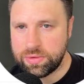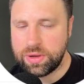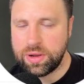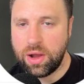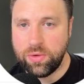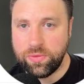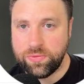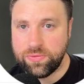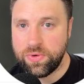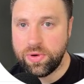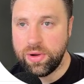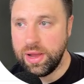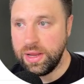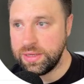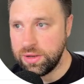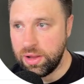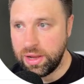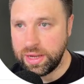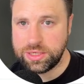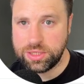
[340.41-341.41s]
go through it and
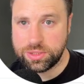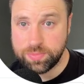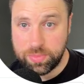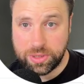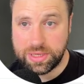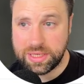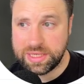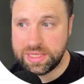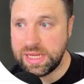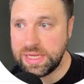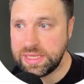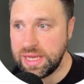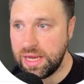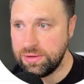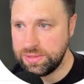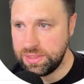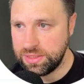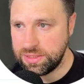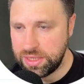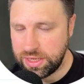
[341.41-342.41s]
like just put the
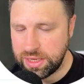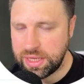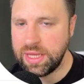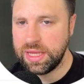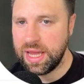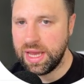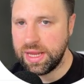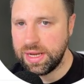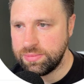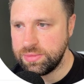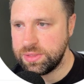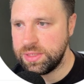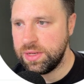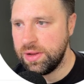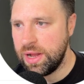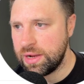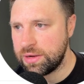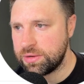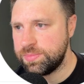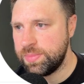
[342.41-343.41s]
details in so you can get them to do
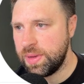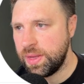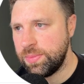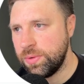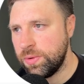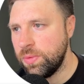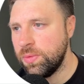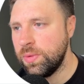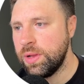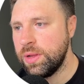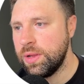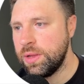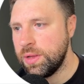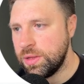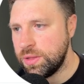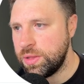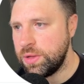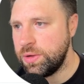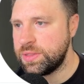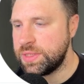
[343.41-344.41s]
that, because people
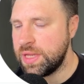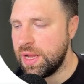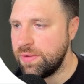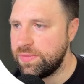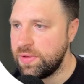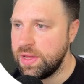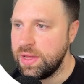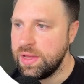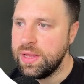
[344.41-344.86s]
do stuff.